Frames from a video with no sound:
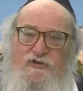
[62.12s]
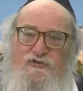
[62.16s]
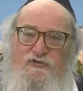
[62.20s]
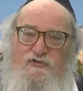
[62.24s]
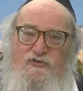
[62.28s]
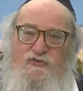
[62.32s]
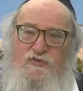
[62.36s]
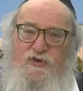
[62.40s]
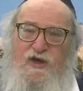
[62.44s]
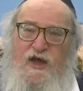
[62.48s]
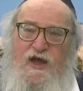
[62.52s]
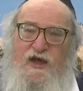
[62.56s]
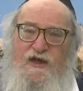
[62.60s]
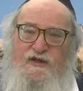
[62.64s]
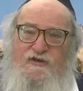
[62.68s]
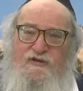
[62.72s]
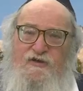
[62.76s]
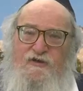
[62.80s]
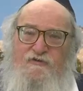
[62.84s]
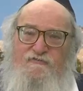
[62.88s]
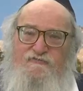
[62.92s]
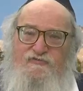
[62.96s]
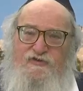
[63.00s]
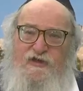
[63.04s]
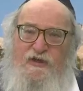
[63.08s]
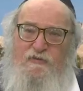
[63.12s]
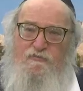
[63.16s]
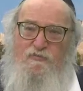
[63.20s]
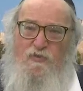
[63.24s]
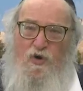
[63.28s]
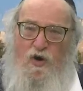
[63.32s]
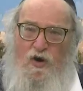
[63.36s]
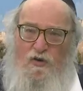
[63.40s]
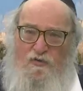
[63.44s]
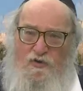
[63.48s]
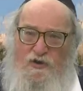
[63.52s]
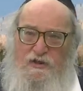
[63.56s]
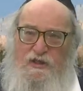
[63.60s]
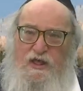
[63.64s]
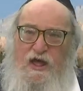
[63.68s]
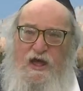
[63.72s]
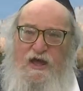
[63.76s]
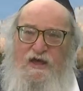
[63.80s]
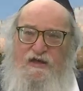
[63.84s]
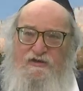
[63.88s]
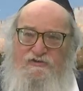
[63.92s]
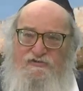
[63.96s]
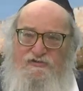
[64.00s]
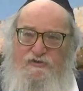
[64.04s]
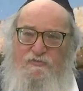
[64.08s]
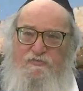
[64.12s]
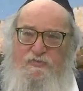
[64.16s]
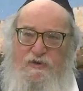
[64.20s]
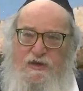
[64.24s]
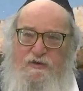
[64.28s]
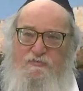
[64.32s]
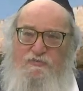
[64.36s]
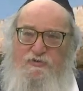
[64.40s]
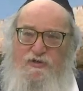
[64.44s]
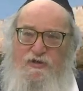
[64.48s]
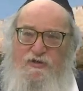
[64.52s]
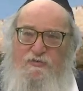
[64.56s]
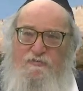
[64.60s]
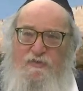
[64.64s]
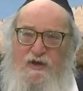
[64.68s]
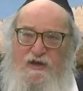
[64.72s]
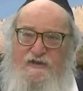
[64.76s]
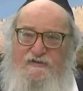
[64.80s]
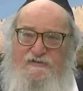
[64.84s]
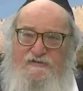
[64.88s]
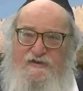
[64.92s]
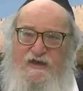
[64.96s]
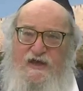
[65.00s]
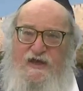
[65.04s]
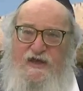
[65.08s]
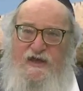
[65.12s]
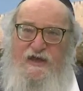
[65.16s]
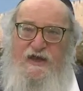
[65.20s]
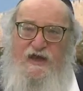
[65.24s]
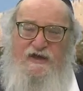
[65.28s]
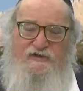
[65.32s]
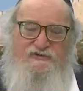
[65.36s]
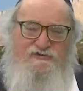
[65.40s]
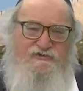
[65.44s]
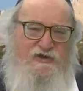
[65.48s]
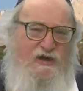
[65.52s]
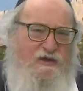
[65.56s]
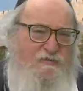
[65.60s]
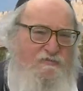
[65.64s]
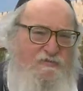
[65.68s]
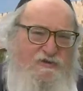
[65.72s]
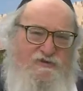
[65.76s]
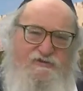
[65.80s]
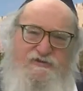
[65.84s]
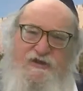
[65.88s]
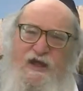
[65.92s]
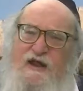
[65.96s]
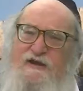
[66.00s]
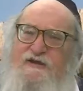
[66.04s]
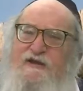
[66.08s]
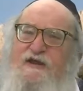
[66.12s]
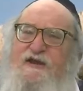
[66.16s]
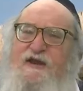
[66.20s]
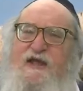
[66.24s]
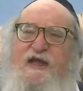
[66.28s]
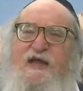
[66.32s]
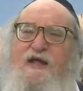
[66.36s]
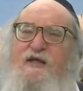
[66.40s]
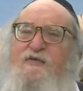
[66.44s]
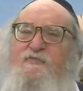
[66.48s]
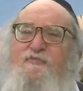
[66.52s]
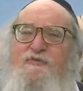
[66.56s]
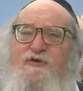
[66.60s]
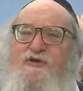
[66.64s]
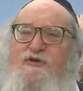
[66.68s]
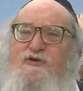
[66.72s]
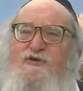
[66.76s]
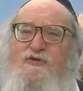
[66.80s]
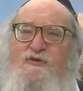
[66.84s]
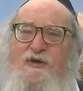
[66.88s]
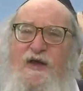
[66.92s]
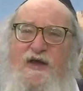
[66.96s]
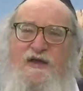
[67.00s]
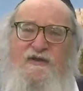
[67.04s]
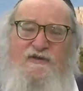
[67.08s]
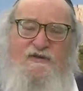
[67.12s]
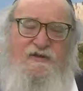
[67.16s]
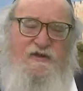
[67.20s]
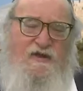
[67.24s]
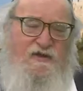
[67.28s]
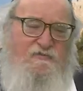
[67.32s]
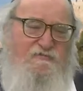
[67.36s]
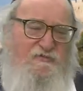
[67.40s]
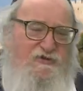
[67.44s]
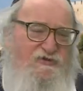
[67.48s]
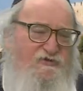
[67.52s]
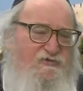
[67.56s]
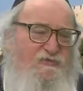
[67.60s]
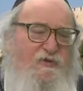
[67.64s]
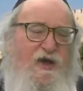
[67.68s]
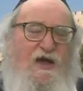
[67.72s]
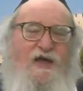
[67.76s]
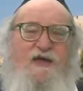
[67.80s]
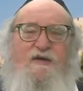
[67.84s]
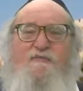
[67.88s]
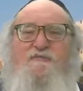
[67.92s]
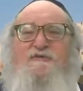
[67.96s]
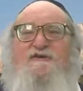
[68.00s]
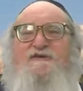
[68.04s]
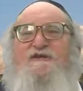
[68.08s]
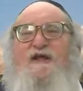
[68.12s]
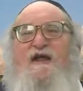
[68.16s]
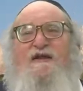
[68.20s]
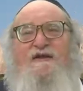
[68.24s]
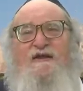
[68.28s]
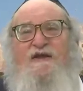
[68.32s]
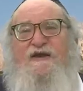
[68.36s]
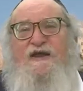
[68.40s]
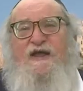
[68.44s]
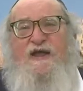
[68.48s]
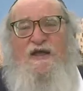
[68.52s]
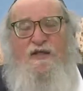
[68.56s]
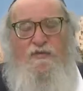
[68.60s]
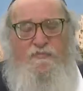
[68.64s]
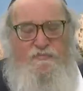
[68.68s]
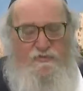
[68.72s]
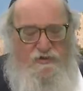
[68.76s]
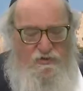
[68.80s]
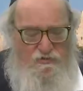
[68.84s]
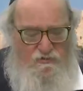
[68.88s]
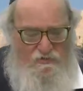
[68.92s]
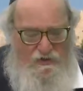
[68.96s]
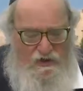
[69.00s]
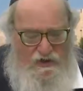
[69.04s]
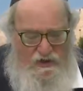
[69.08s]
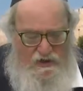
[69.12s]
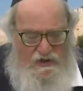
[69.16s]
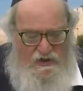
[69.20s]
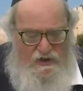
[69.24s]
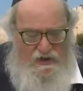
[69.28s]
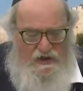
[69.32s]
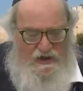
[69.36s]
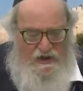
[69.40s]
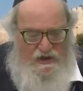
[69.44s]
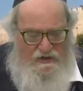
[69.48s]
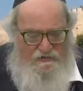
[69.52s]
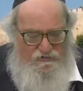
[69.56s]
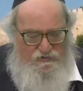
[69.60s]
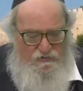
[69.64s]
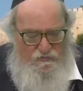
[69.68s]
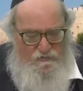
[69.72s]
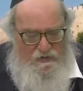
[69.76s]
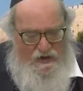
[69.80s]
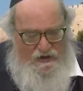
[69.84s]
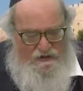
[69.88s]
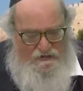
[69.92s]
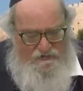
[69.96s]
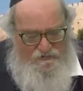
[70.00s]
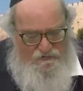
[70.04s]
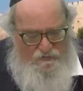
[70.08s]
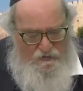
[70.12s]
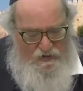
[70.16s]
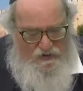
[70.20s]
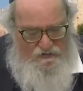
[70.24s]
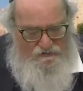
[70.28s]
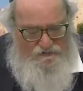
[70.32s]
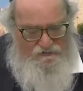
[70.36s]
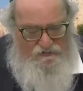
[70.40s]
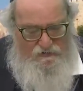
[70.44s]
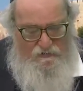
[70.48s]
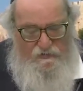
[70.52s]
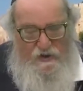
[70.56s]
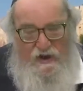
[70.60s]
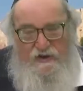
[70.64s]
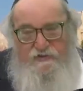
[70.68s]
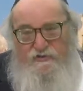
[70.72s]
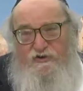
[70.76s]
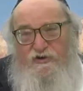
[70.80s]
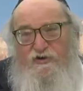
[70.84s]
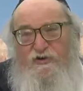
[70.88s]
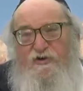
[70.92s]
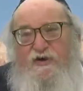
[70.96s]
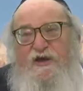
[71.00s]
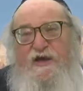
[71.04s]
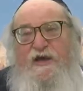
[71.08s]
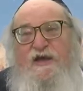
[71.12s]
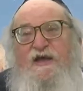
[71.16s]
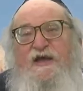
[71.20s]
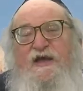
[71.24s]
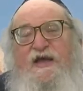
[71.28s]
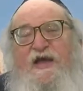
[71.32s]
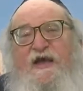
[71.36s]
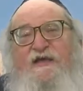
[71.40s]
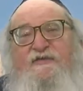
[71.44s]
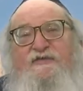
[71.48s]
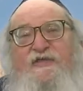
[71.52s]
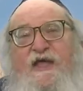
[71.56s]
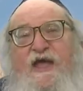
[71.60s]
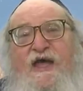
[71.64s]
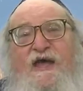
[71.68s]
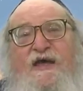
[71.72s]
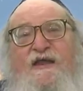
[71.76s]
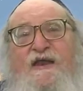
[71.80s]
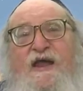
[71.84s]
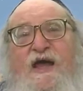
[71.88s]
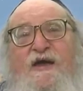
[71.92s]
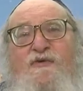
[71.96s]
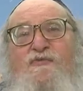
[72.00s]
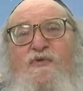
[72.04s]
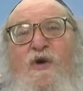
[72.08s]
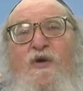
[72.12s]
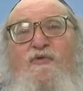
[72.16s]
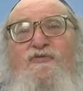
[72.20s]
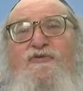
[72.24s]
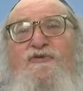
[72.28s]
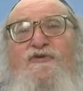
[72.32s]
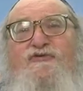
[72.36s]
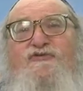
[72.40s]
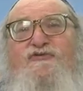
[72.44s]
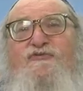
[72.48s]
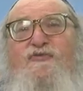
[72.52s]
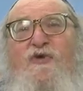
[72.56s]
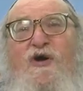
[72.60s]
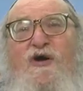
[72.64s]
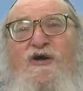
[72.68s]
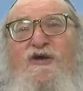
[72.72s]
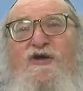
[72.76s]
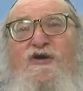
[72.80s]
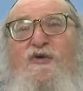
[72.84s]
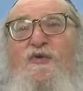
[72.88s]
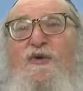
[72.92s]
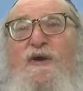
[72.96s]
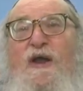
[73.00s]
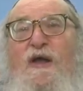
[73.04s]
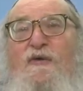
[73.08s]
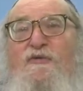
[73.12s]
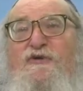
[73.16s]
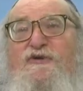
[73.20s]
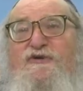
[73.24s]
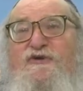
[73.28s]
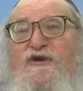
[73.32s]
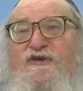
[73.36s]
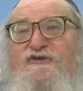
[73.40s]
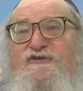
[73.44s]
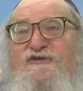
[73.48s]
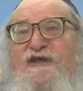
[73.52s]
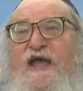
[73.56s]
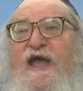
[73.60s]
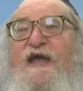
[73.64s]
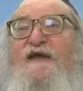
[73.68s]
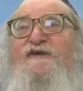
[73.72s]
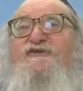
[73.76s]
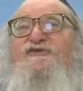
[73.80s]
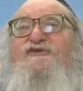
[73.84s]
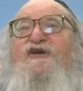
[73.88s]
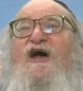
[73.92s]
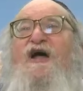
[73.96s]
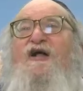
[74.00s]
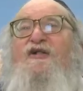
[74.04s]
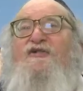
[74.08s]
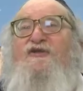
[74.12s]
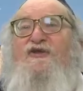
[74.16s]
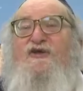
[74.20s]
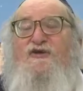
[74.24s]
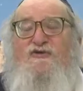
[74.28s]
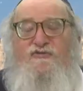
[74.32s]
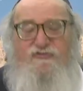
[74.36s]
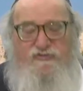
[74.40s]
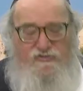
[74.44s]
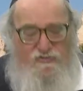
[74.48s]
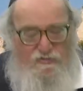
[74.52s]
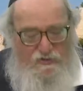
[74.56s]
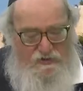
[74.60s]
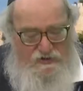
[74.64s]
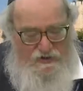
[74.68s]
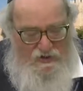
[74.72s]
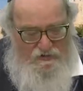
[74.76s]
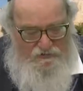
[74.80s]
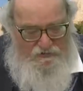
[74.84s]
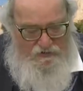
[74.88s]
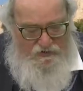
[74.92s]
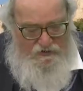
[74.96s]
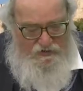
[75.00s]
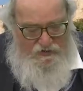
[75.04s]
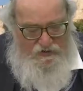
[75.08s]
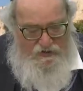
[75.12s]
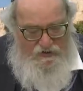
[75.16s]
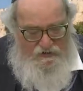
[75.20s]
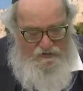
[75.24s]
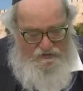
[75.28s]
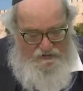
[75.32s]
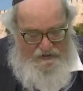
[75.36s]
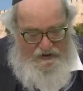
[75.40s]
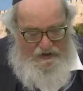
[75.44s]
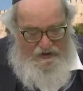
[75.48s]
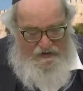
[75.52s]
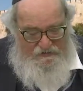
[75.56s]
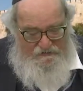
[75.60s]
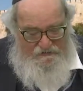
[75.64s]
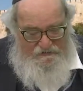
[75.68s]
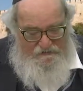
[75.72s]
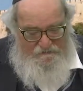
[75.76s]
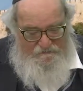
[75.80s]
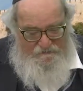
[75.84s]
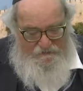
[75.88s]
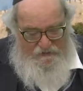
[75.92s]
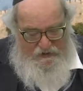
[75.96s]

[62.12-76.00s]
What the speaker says: to kind of demoralize the people by saying Hashem is not going to help you and Mitzrayim is not going to help you and you might as well surrender, and then I won't destroy you and I will just exile you to another land.